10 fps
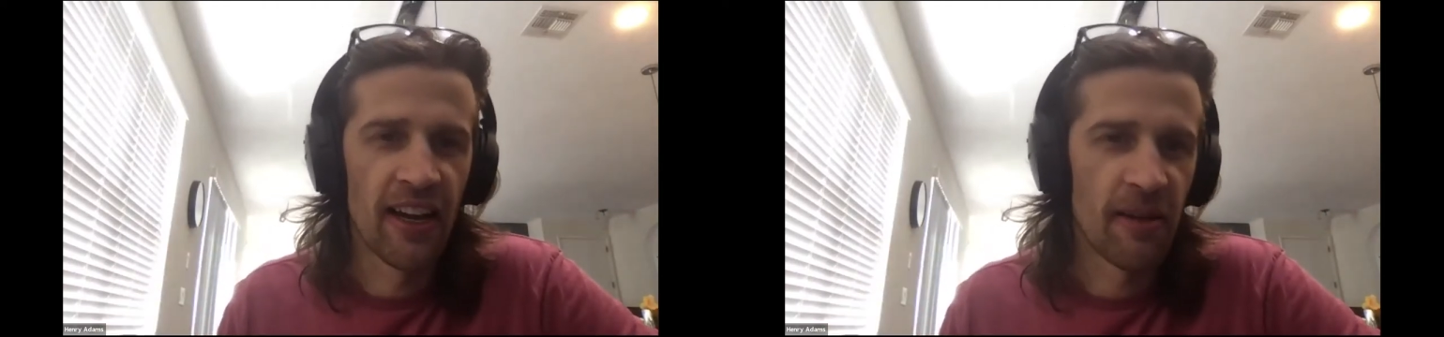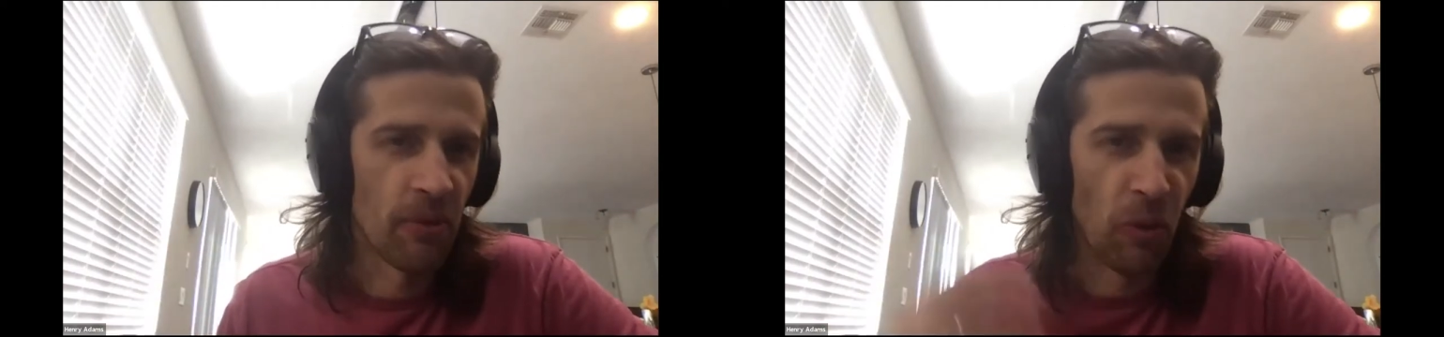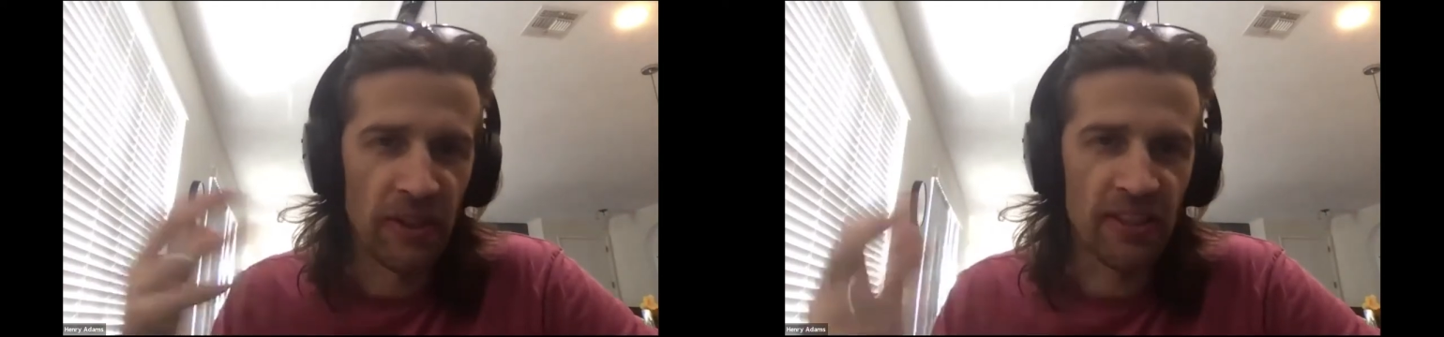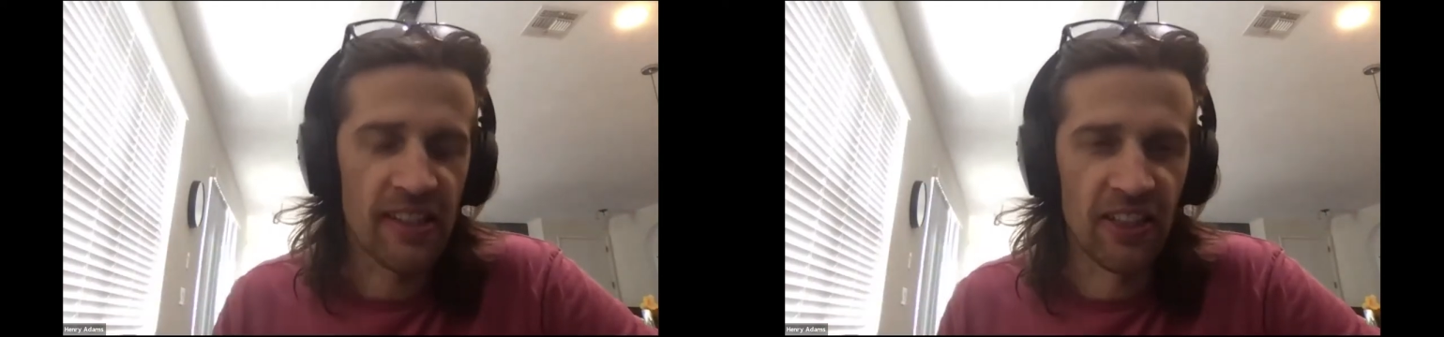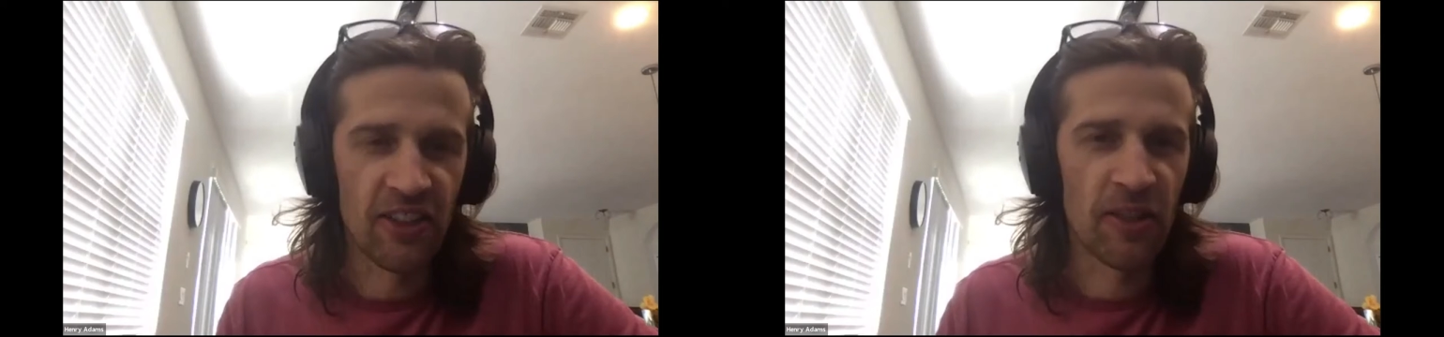but once it's
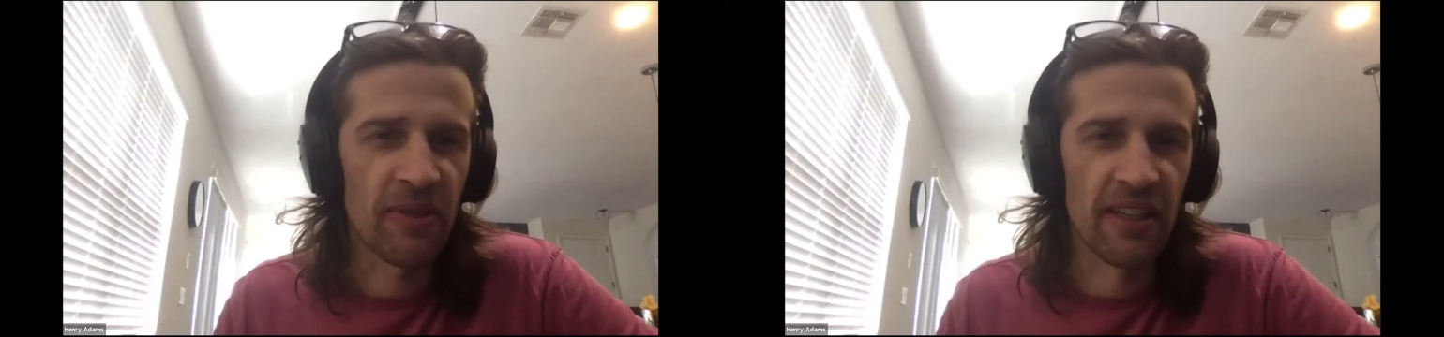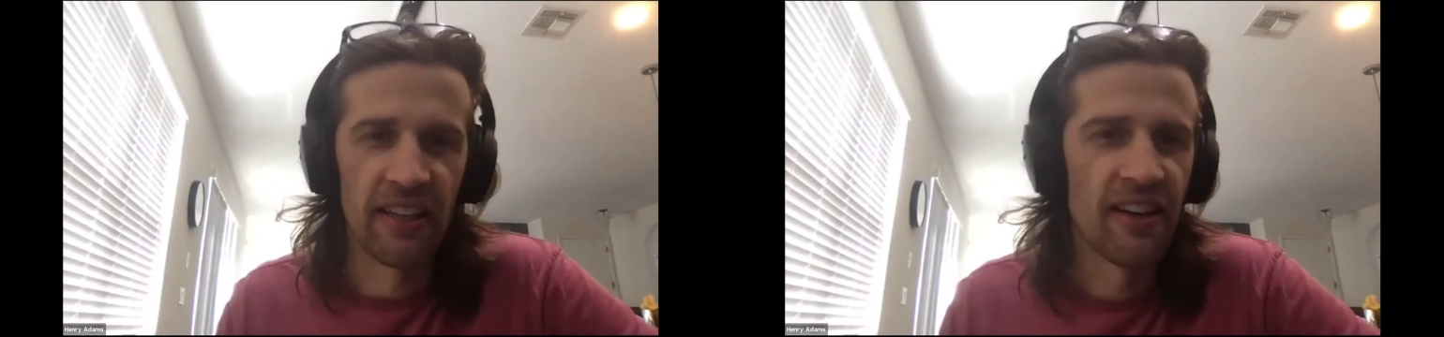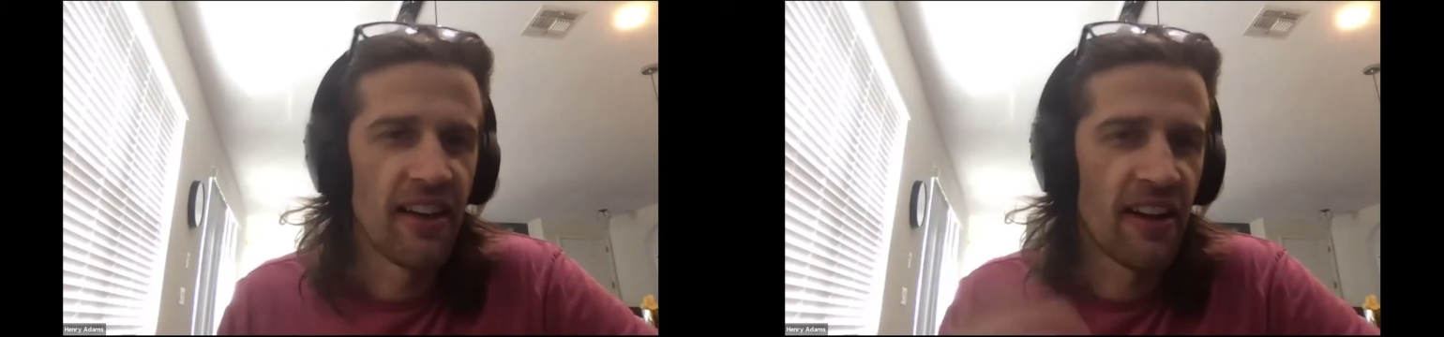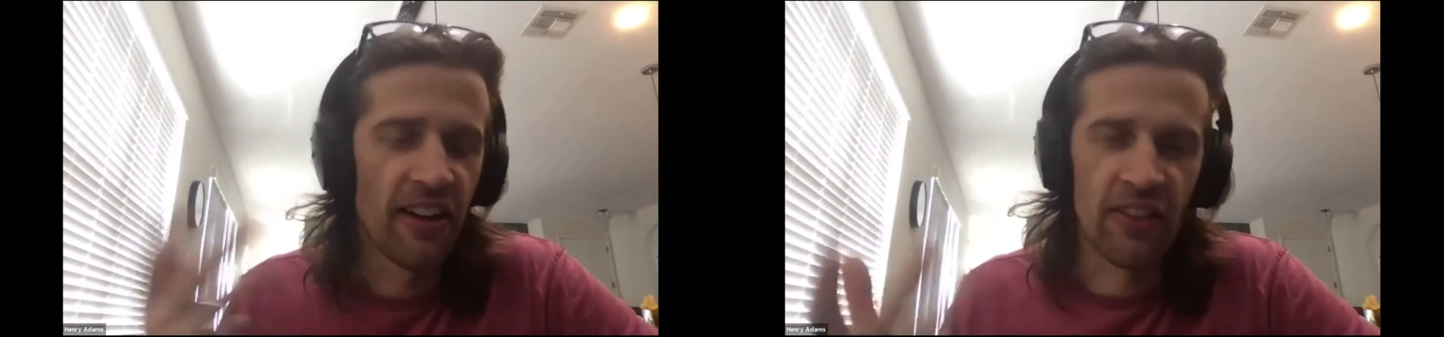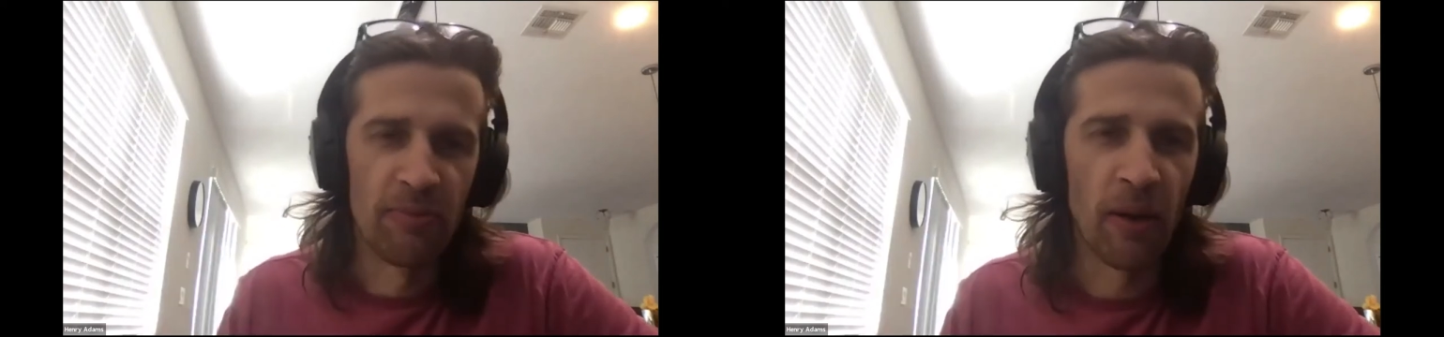encrypted,
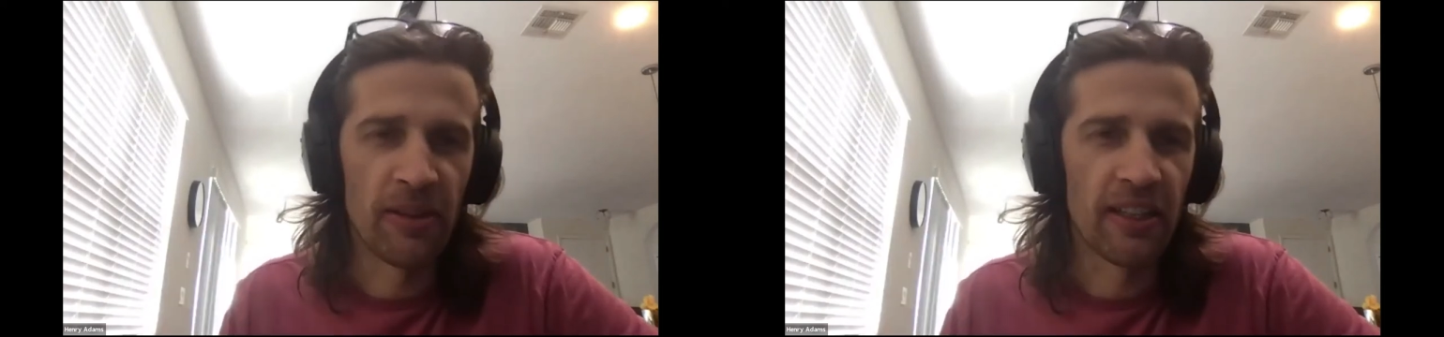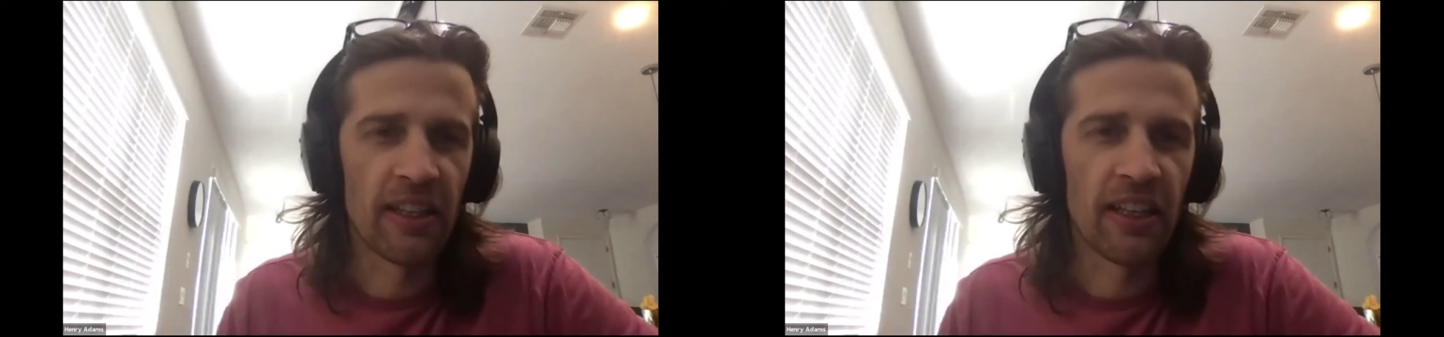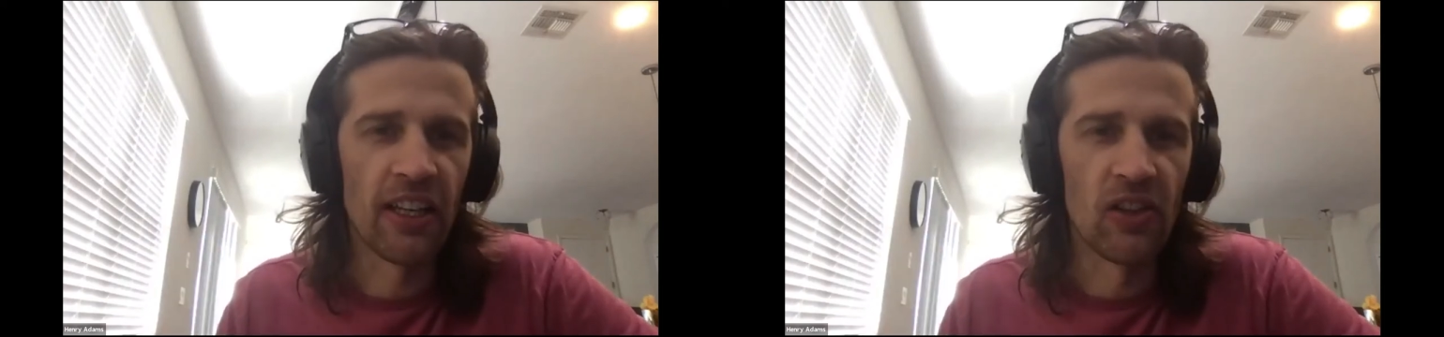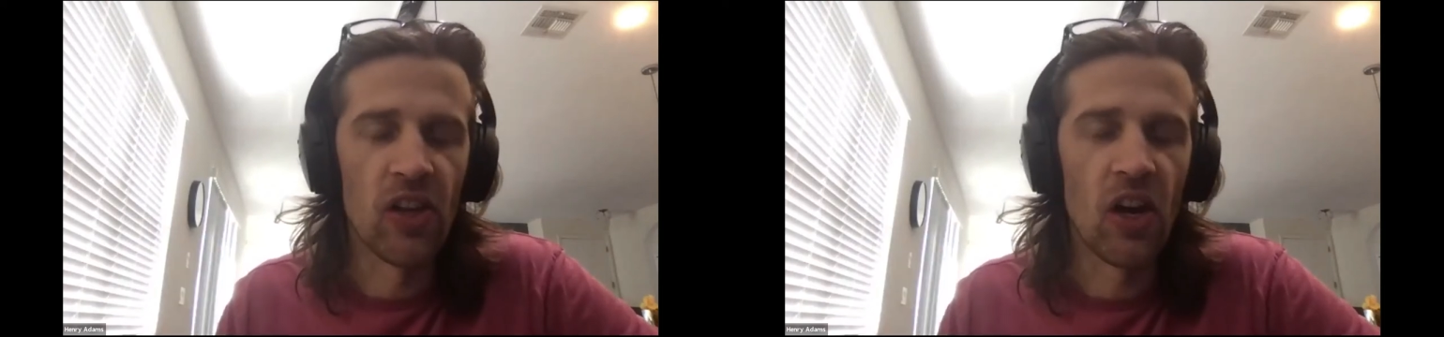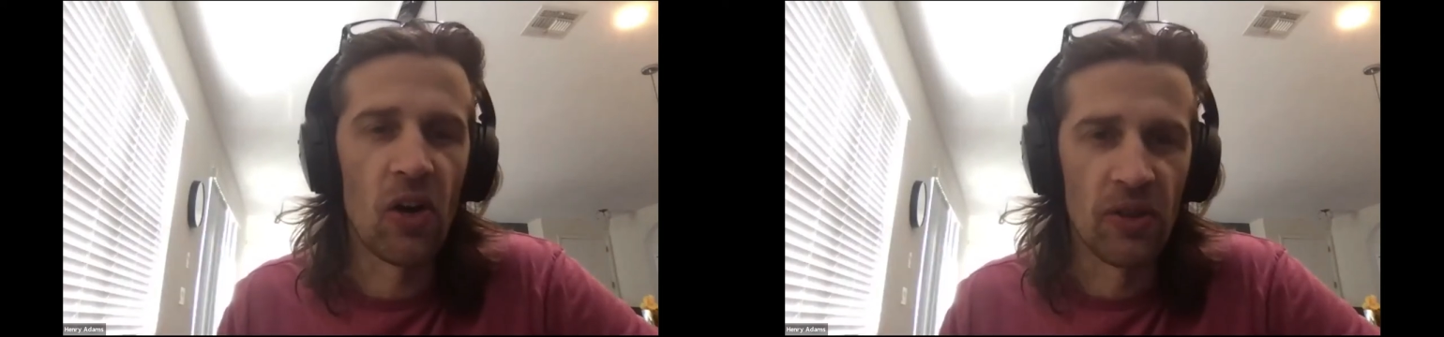the public key
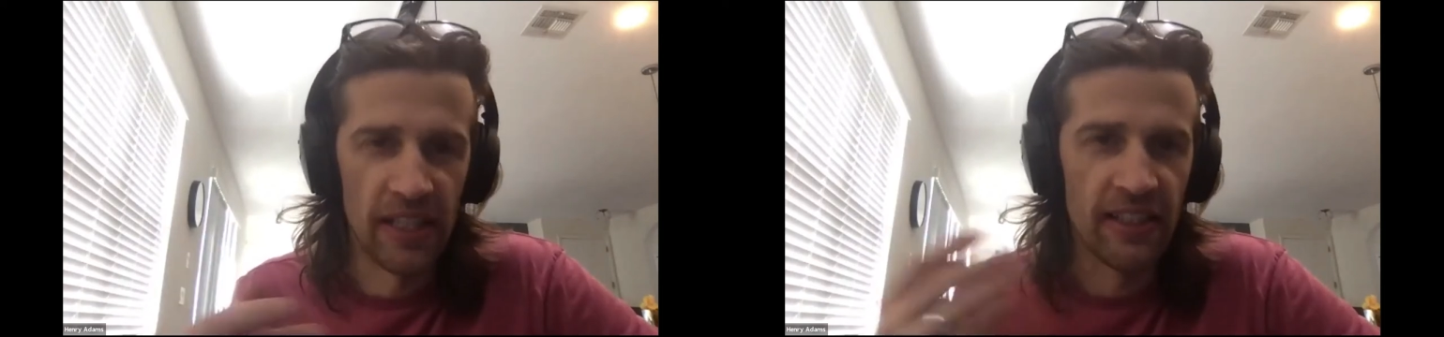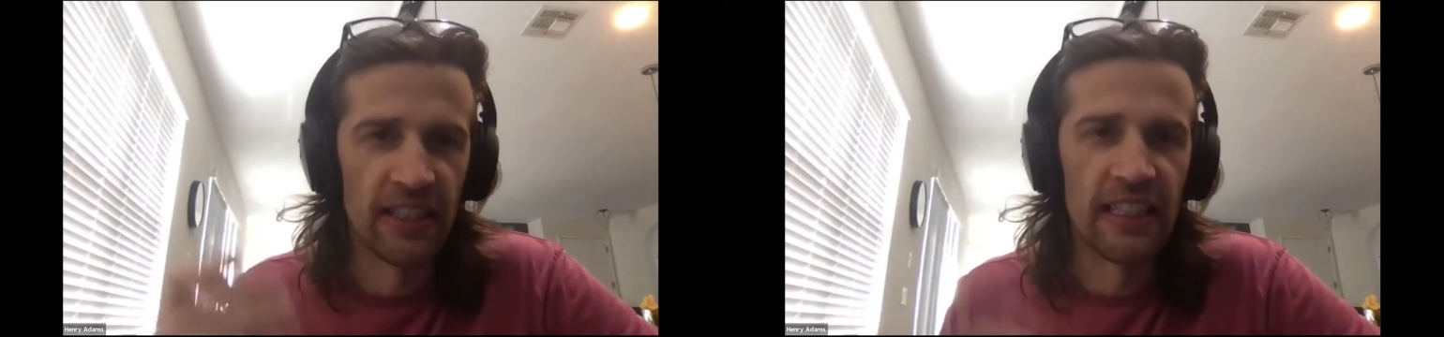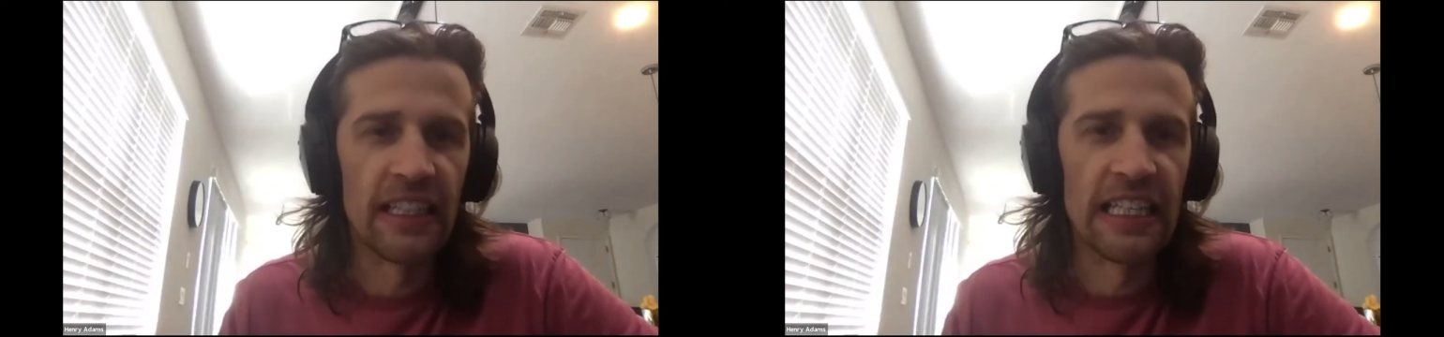alone isn't